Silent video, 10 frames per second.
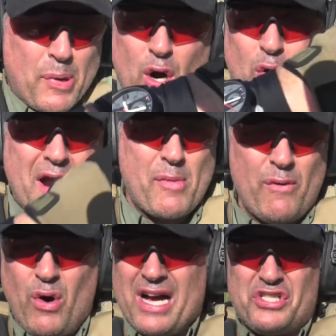a programmer
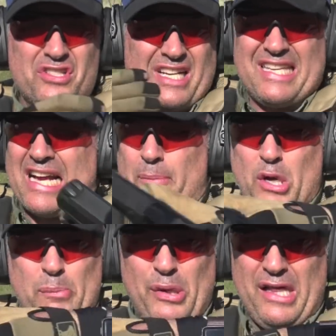of watches, I take them
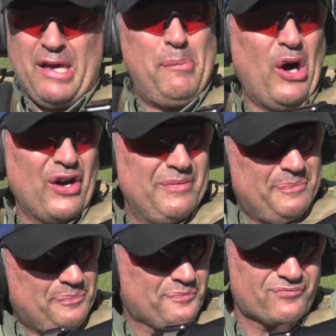completely apart.
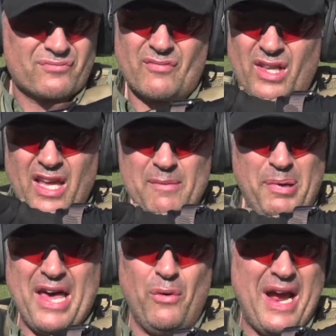And
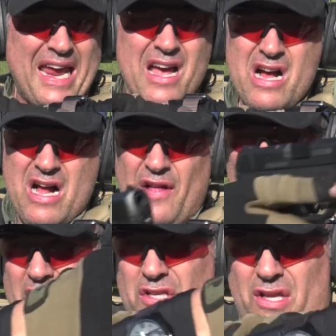by the way,
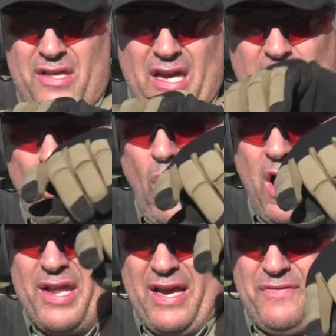the
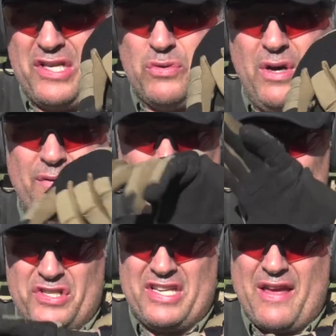quality of this one
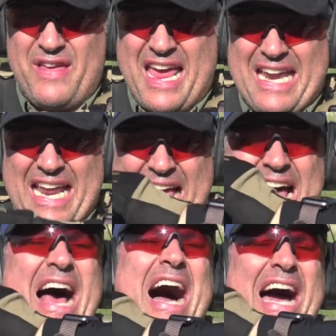versus AV8,
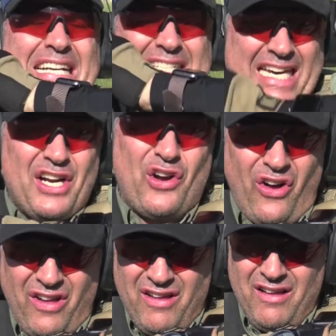
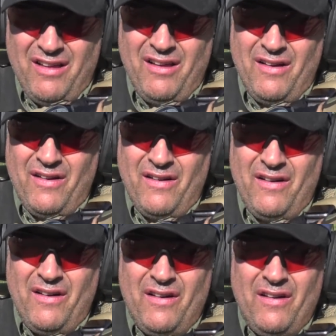identical.
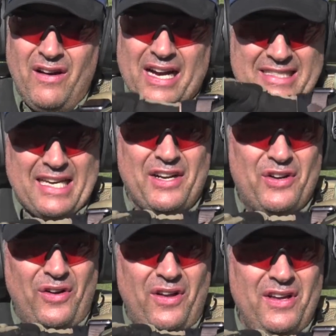
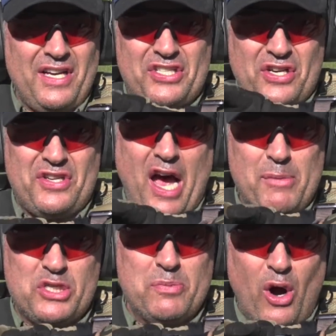Identical. It shows you how
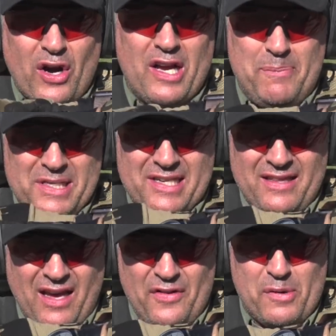much markup is
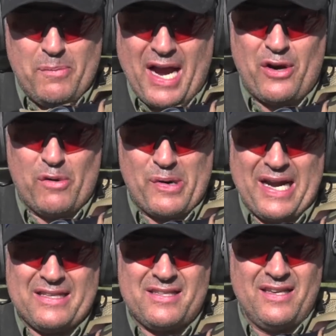in other micro
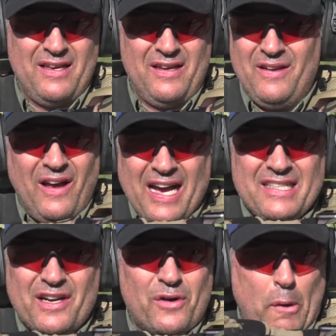brands.
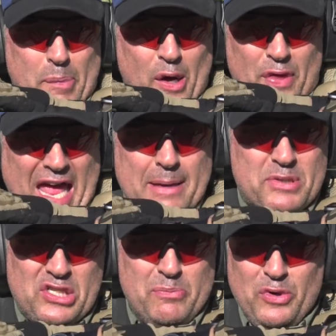Identical. Both
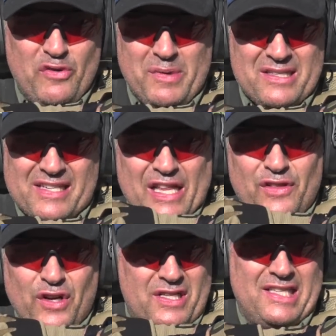Epson movements. They
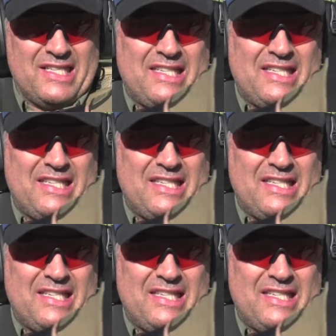look the